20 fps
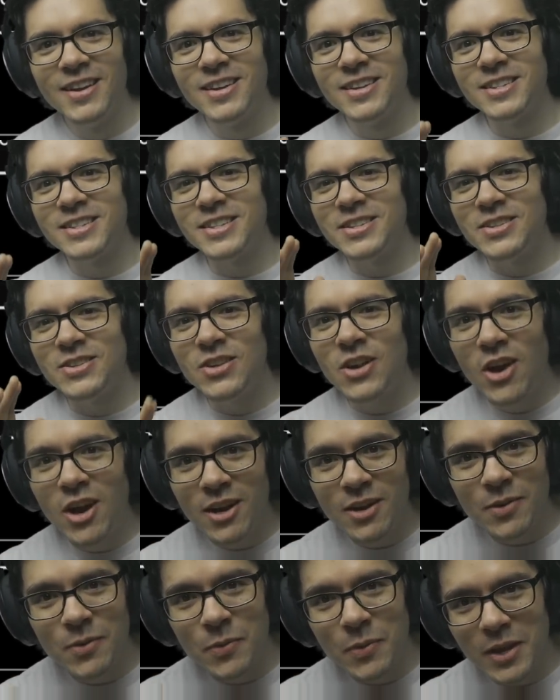it's
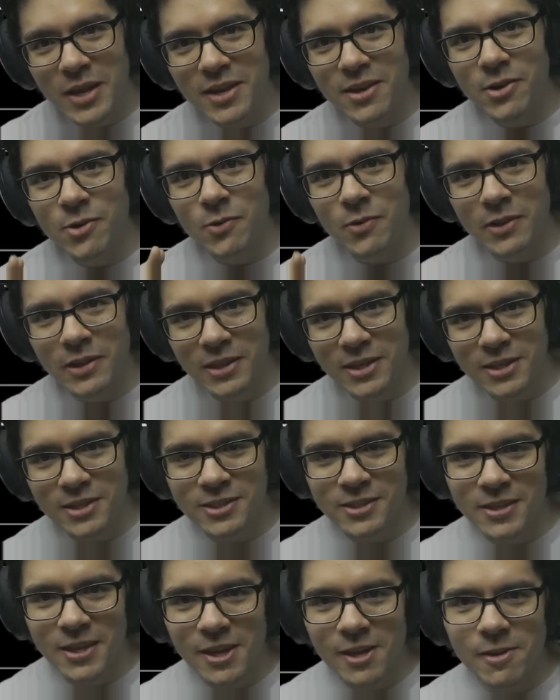not quite a
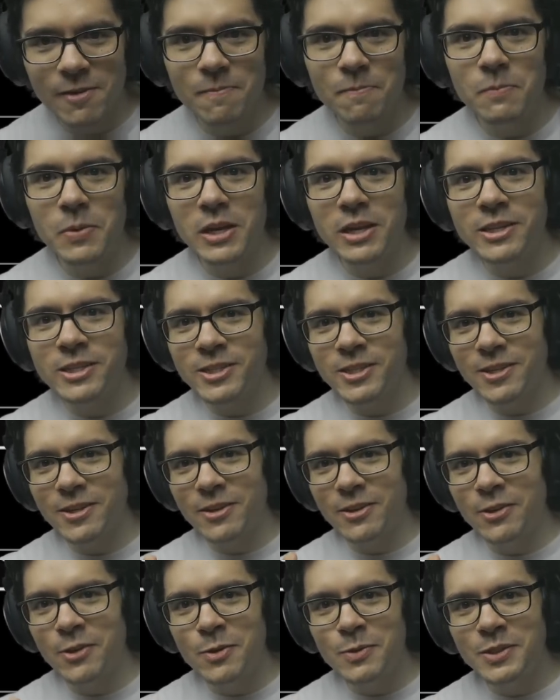release date, but it's the
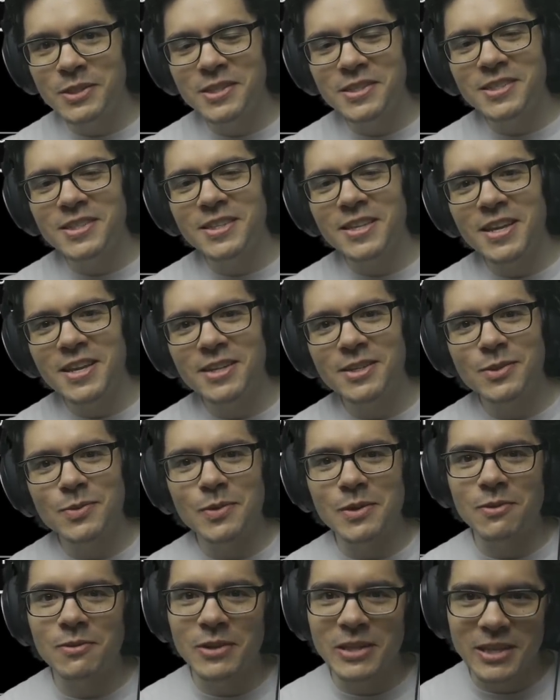closest thing to
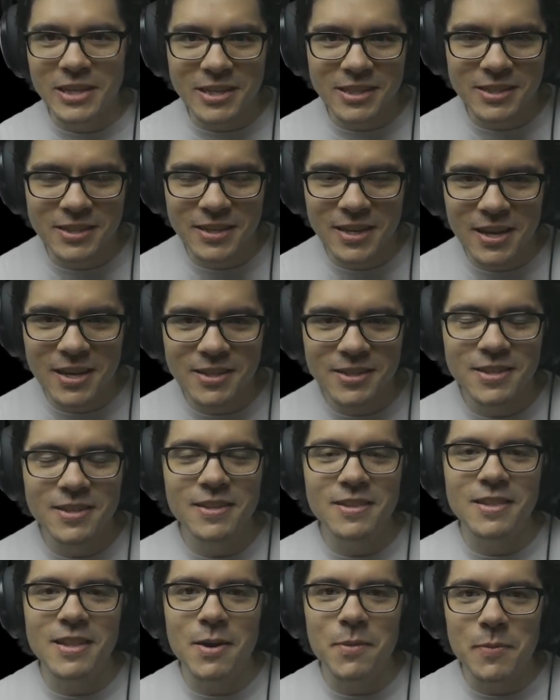a release date
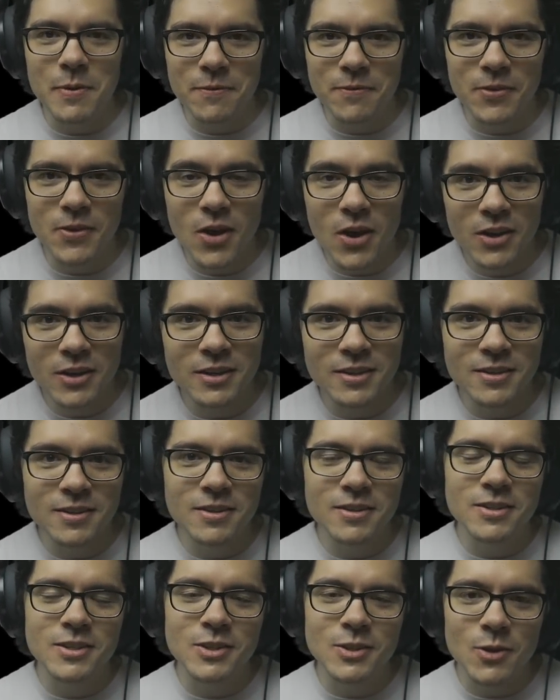that we've
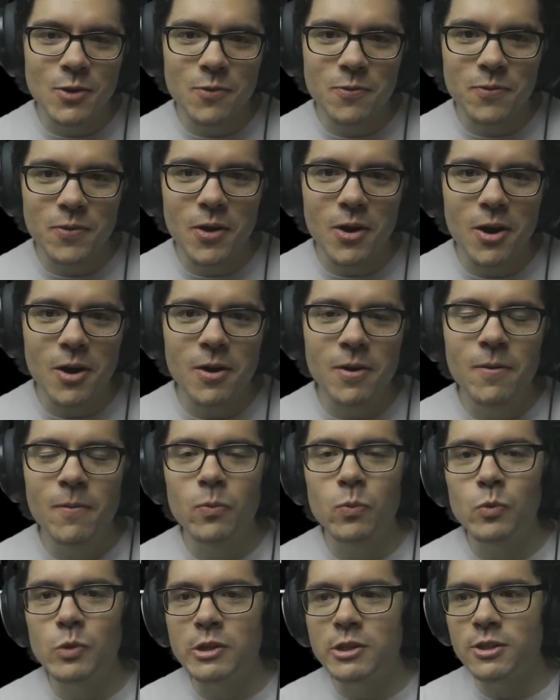gotten so far,
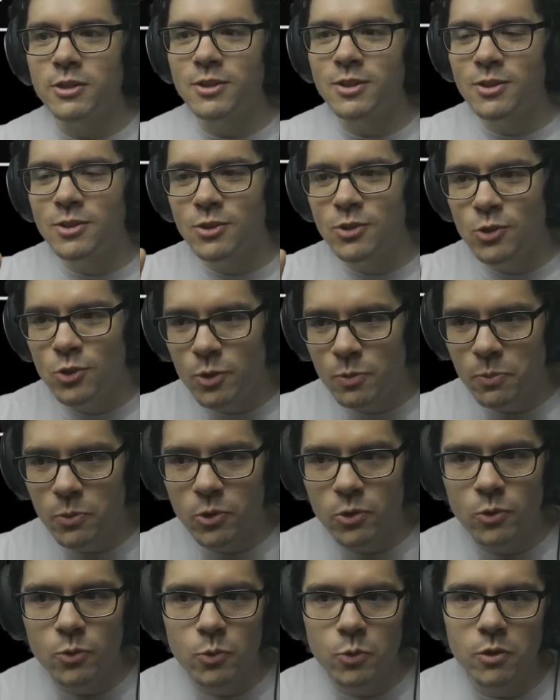which is
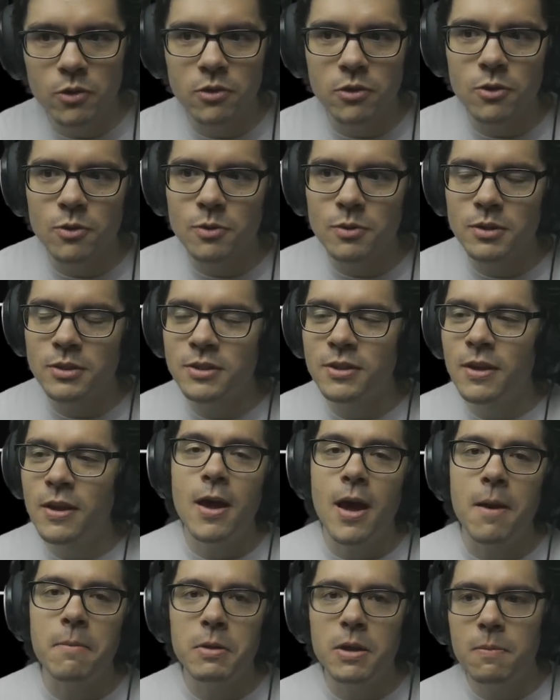super cool news.
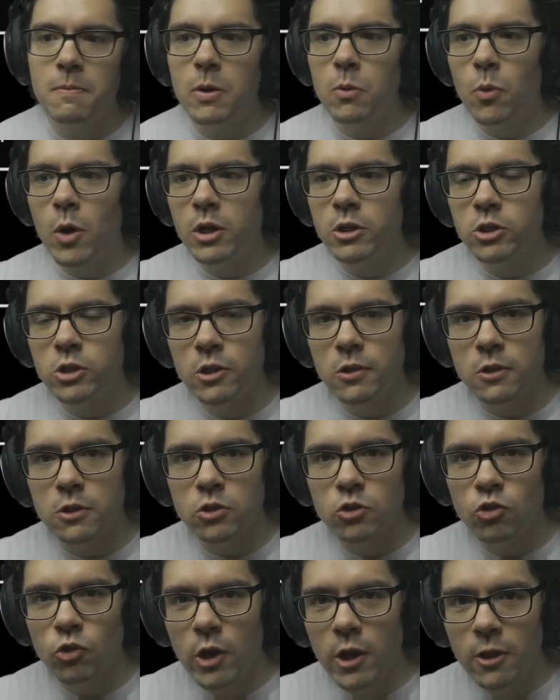I'm going to be watching the
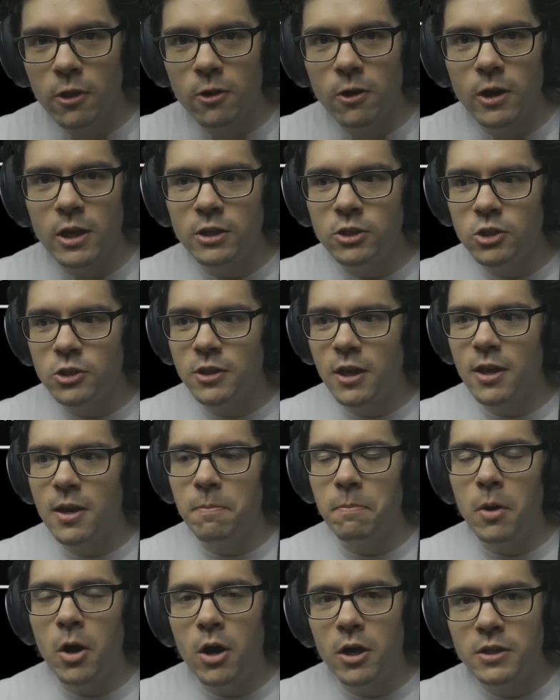trailer and just kind
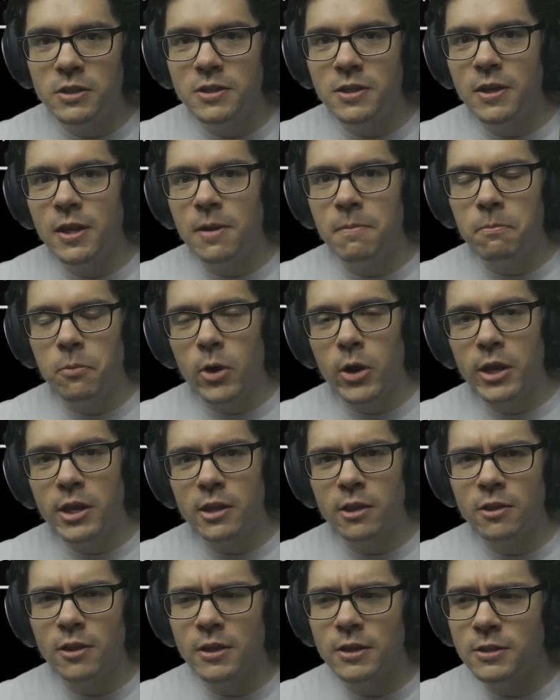of pausing and
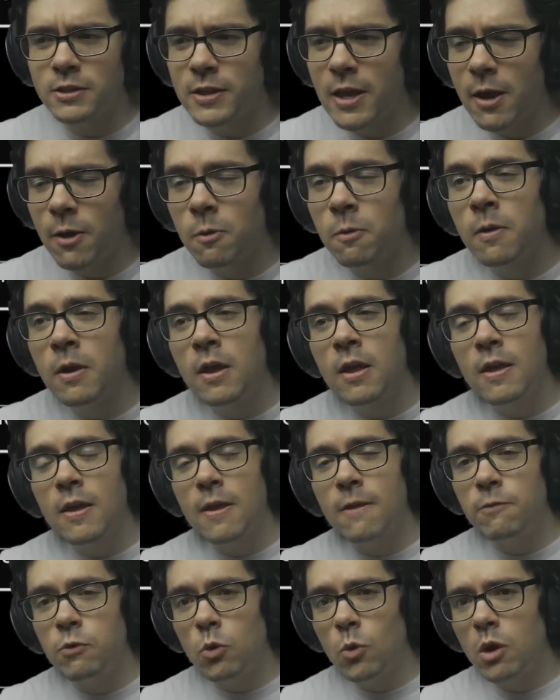breaking things down.
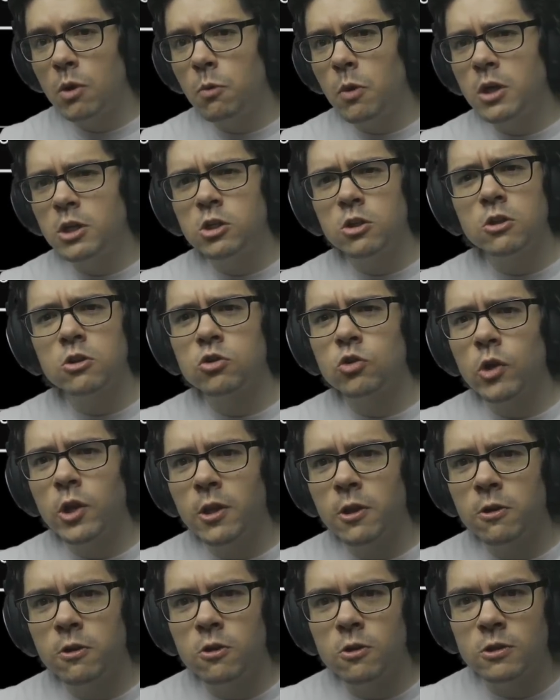If you want to watch the
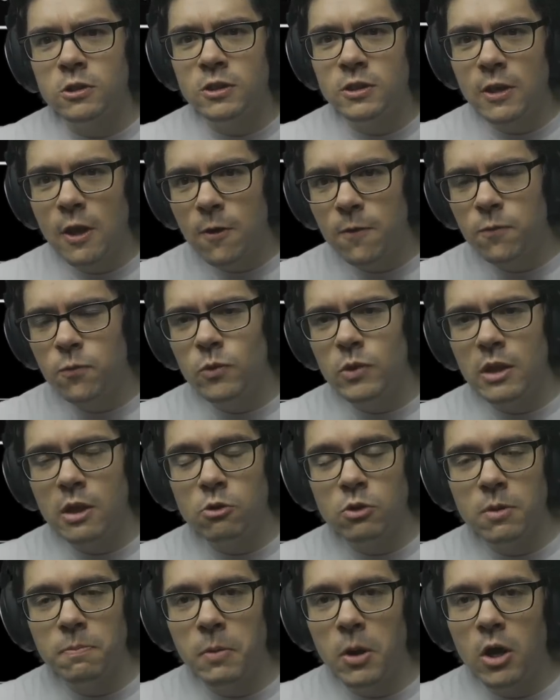trailer yourself
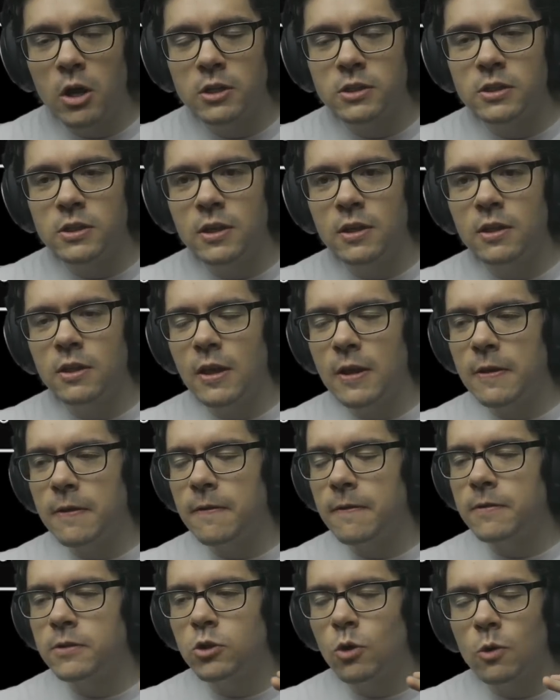without the pausing,
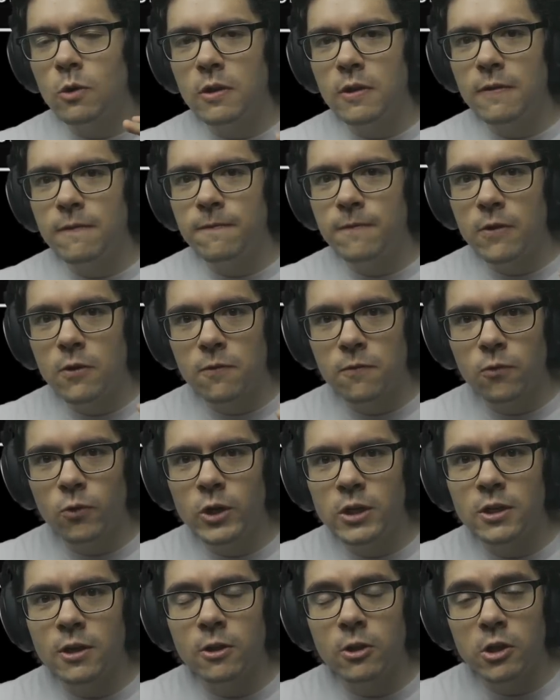then totally feel
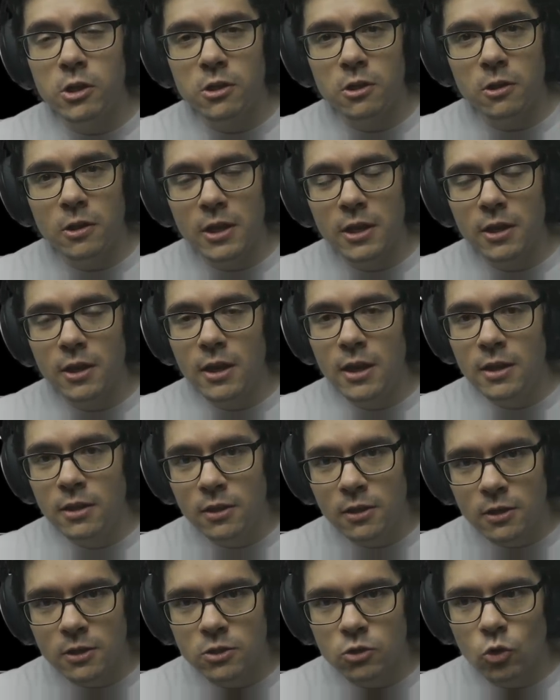free to click the link in
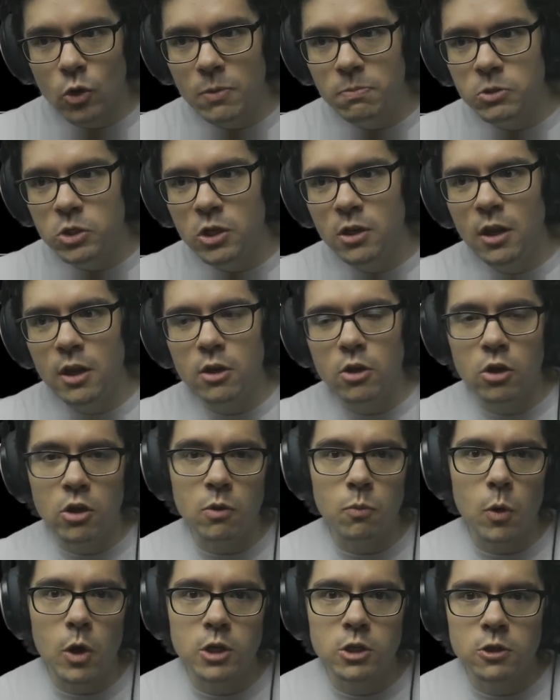the description and you
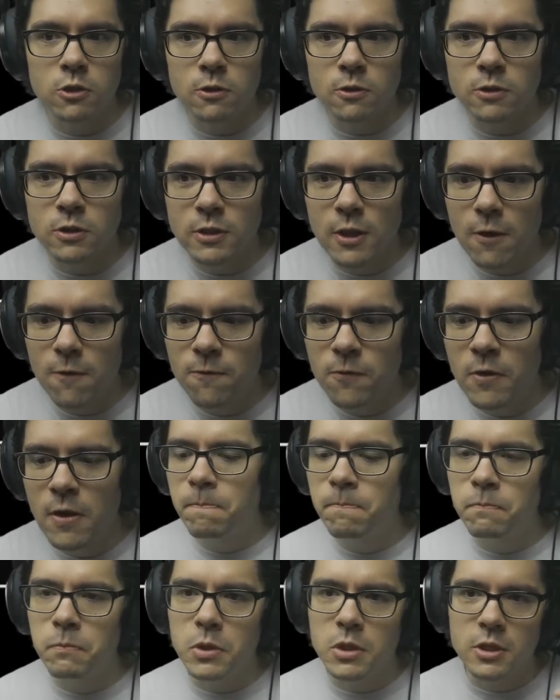can watch it yourself.
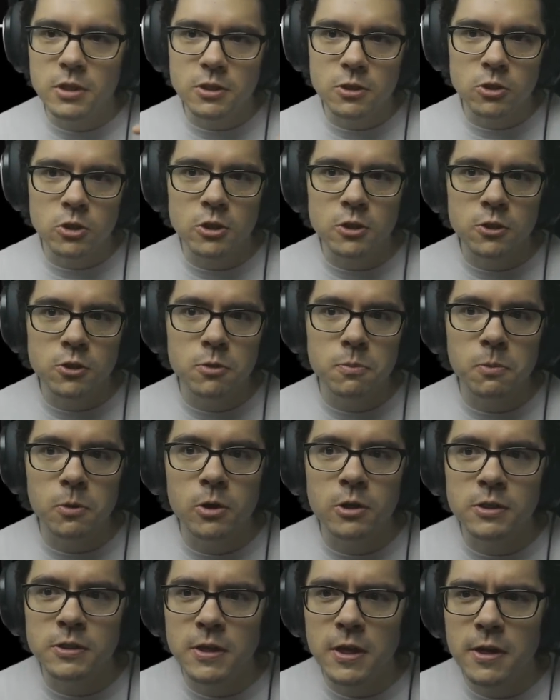But this is just super
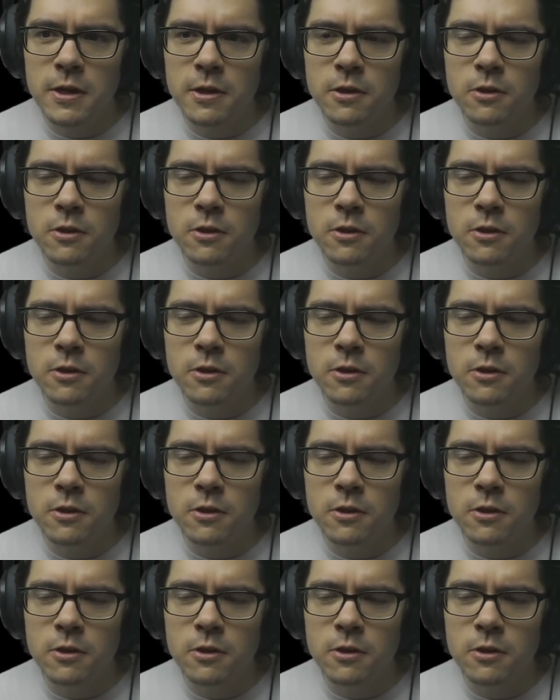exciting.